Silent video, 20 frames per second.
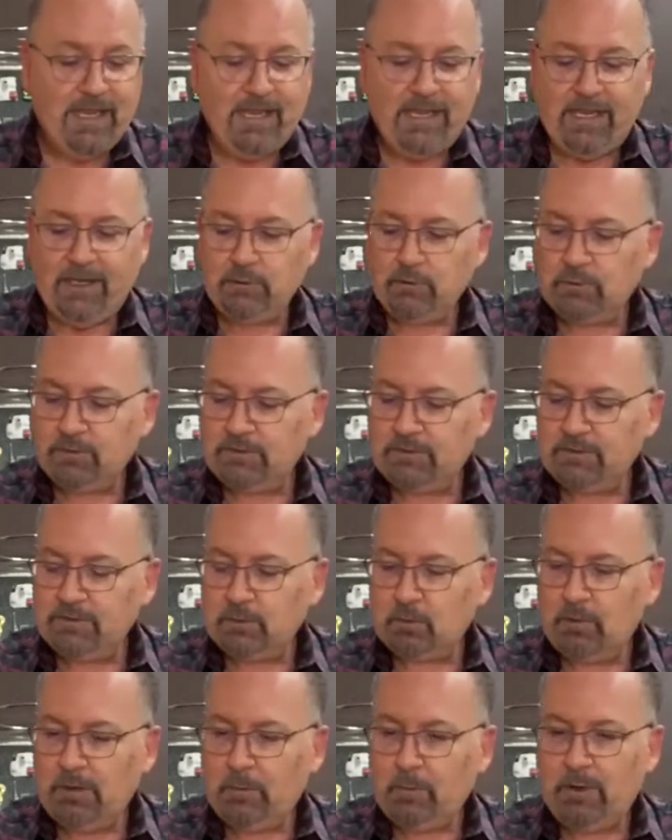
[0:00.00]
Interesting
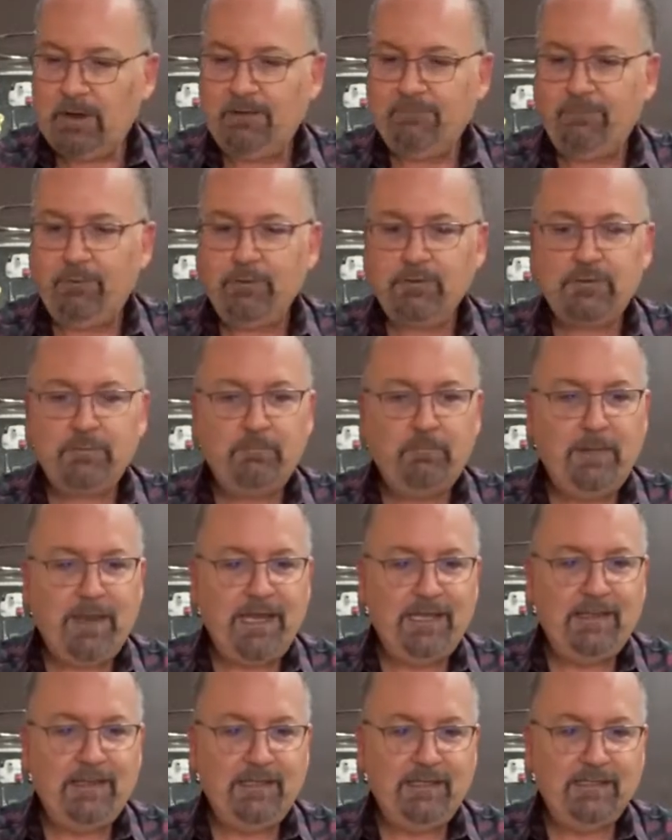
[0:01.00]
story, when I first
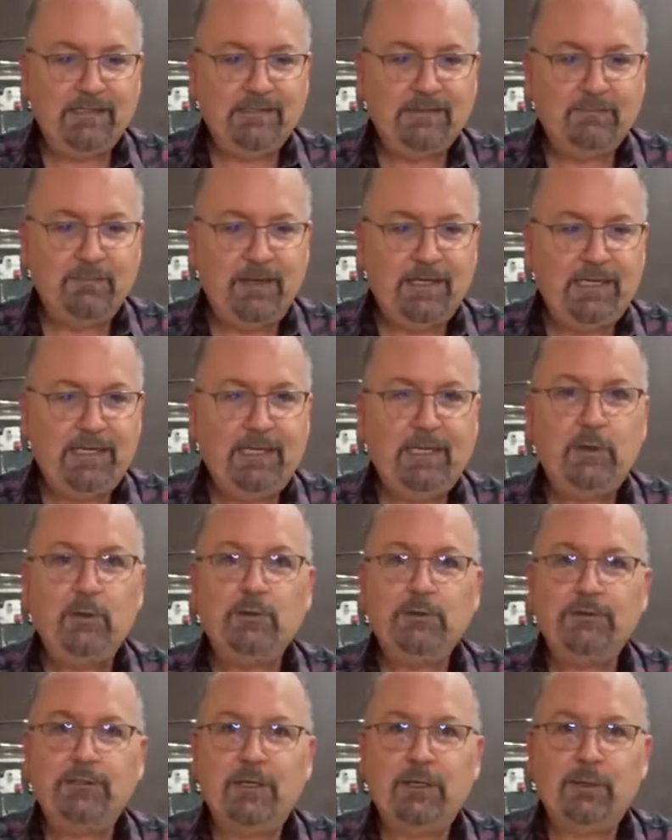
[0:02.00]
made this many
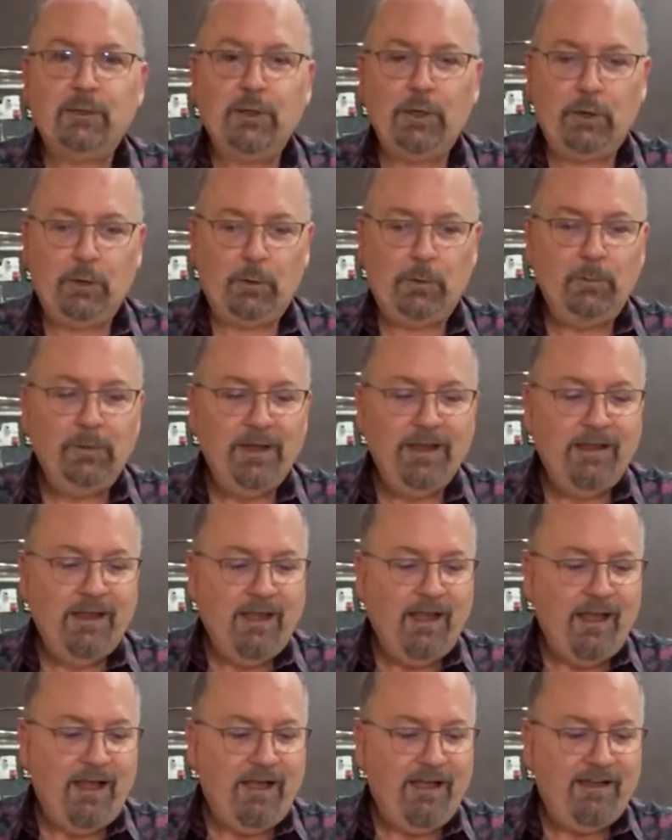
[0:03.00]
years ago,
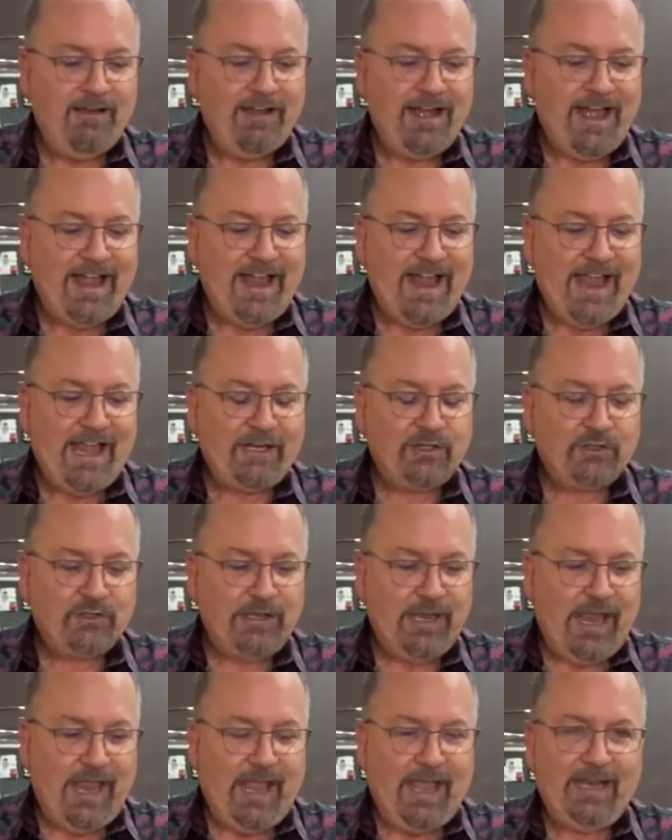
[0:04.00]
I
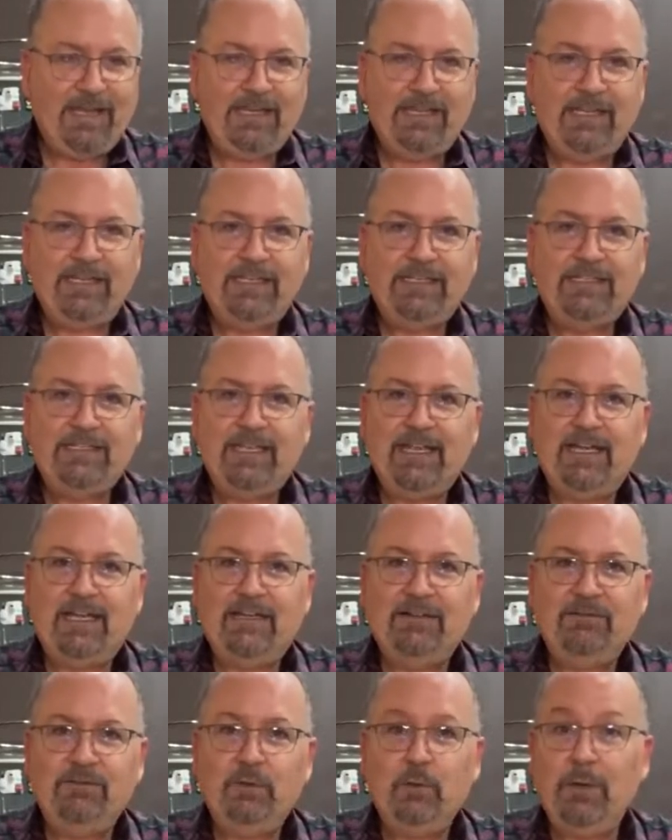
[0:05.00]
actually added
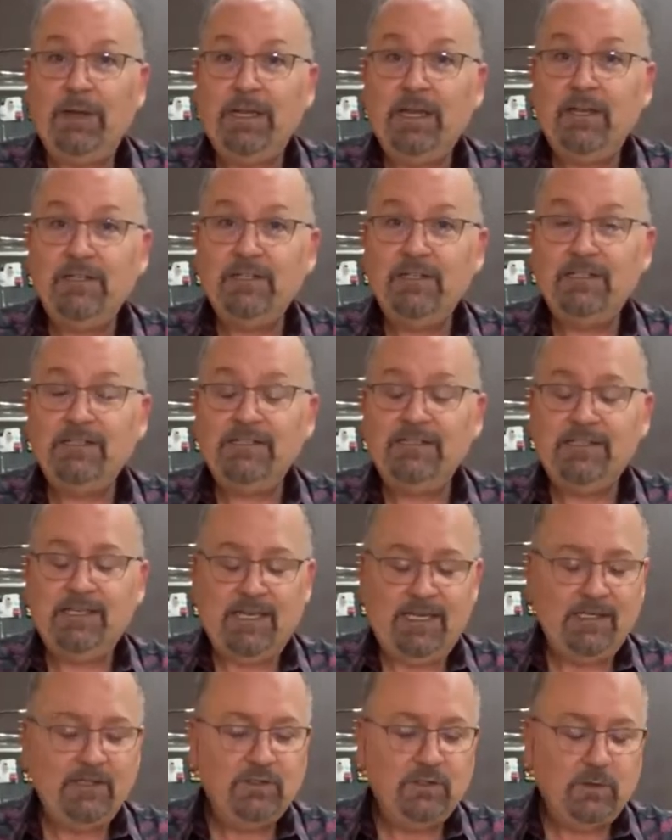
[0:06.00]
green onions
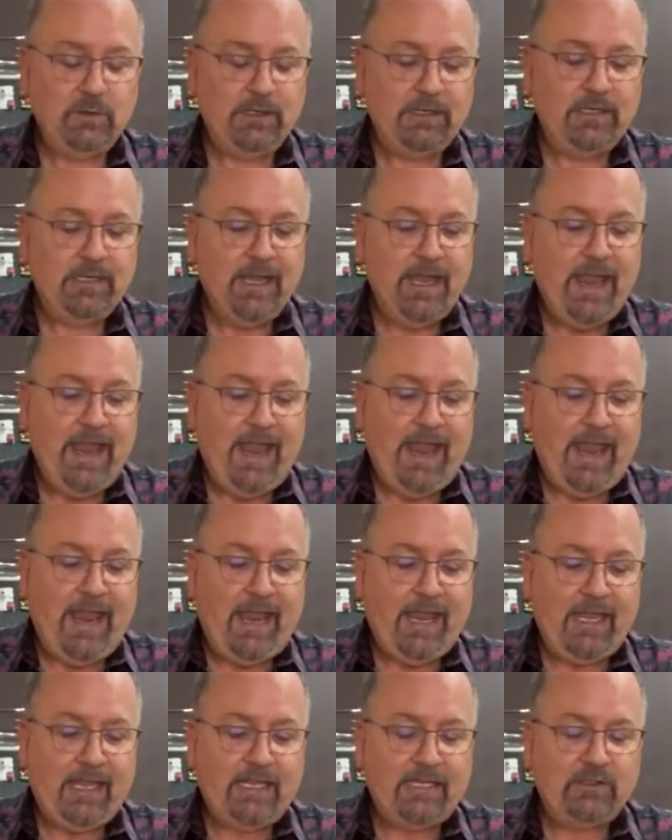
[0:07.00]
into it,
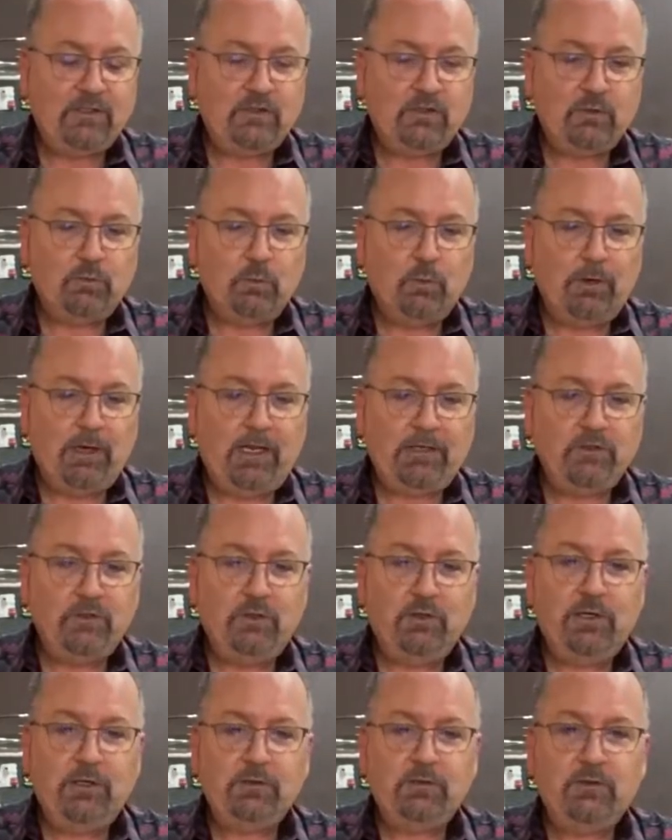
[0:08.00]
and when I
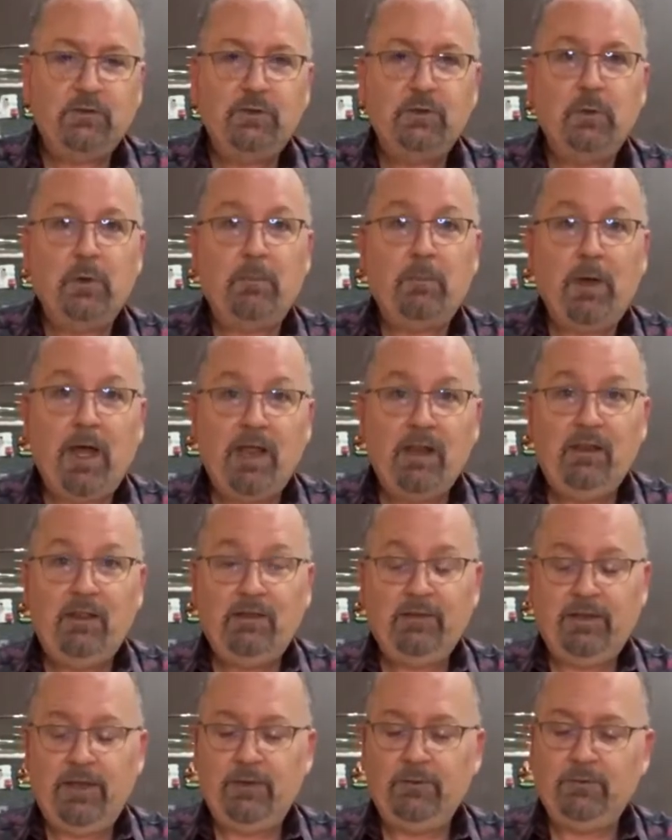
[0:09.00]
took it to a
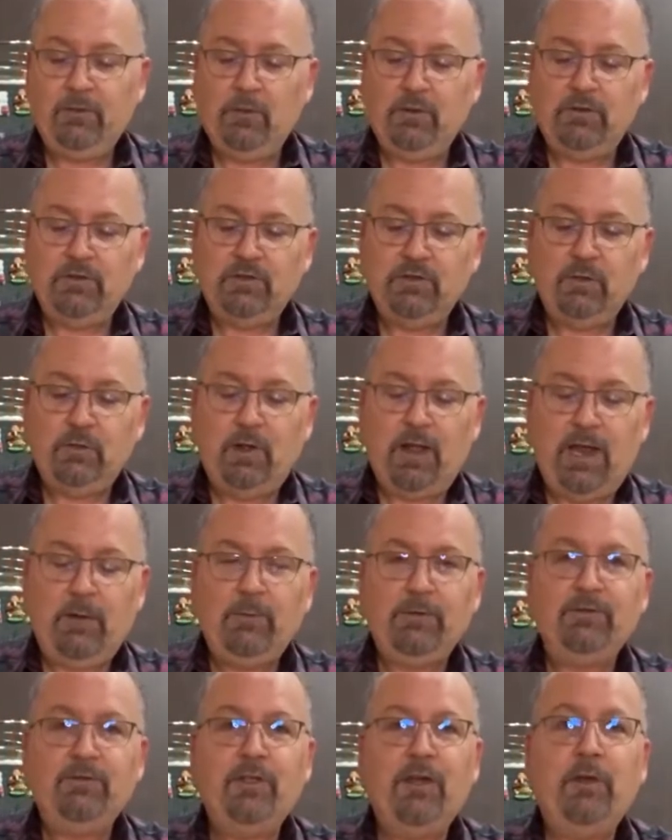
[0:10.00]
potluck that I was going to, I
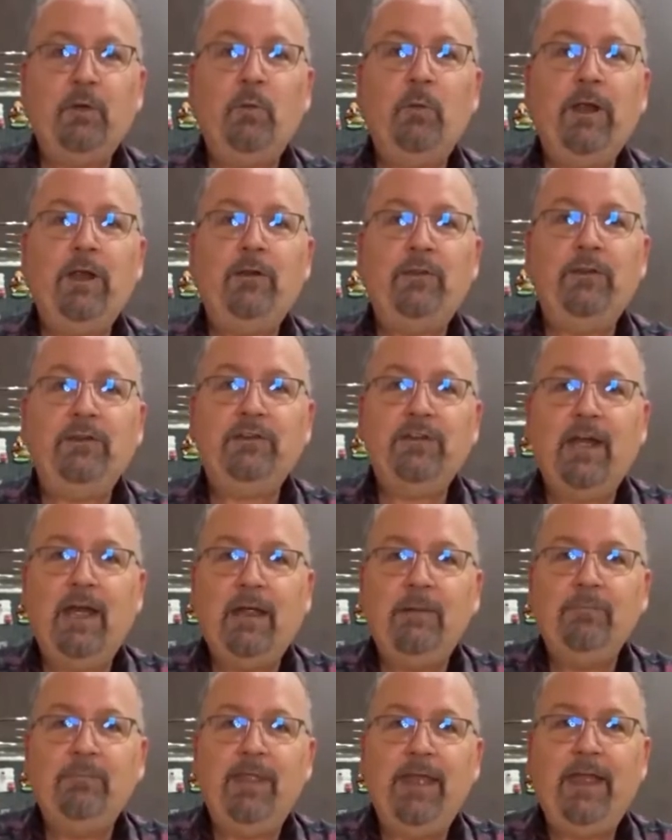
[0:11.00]
was not aware at the
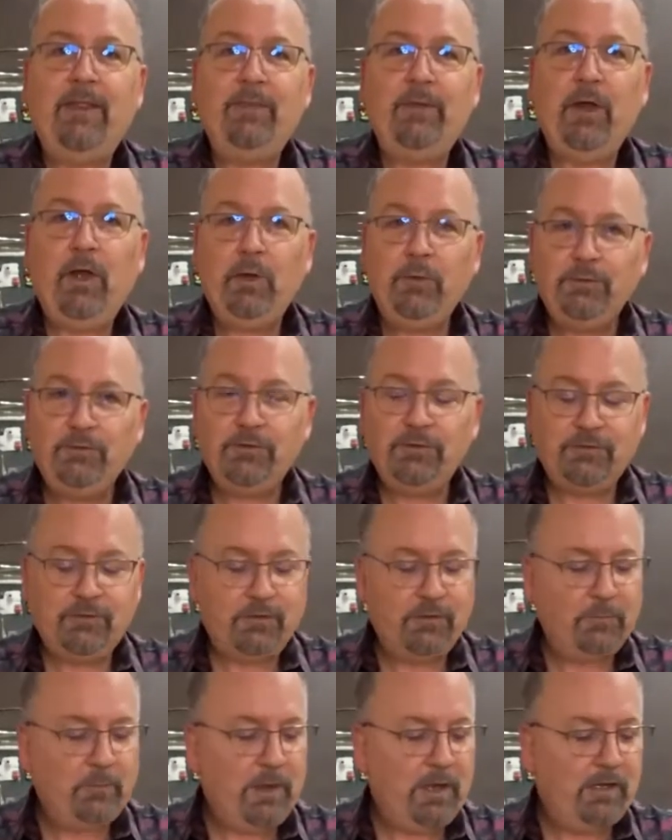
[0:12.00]
time that the hostess of
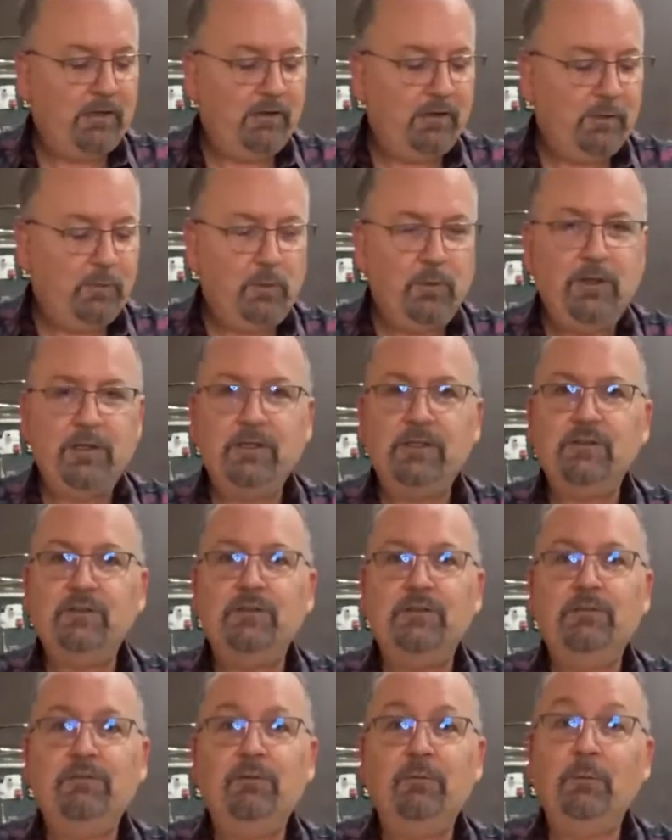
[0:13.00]
the potluck was
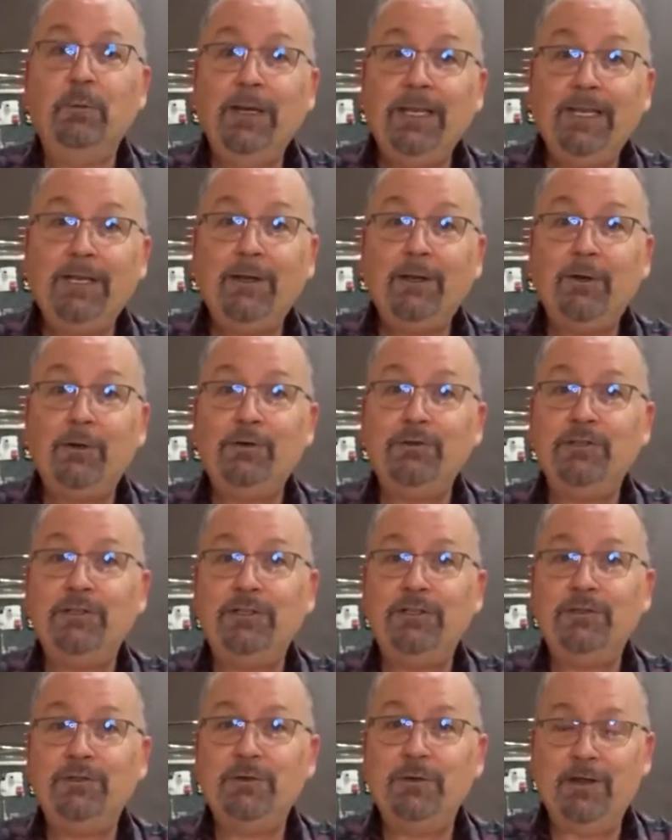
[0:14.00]
really
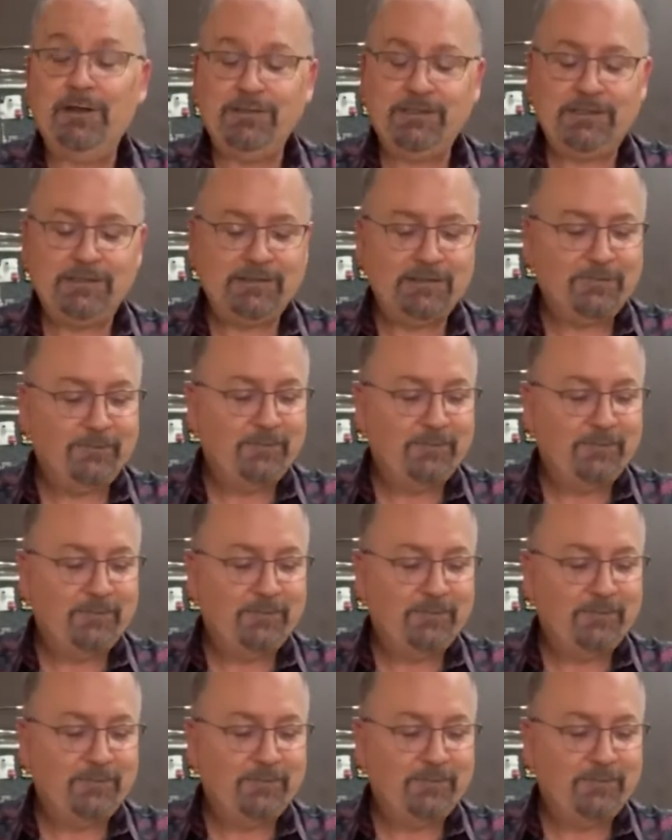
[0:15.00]
allergic to onions.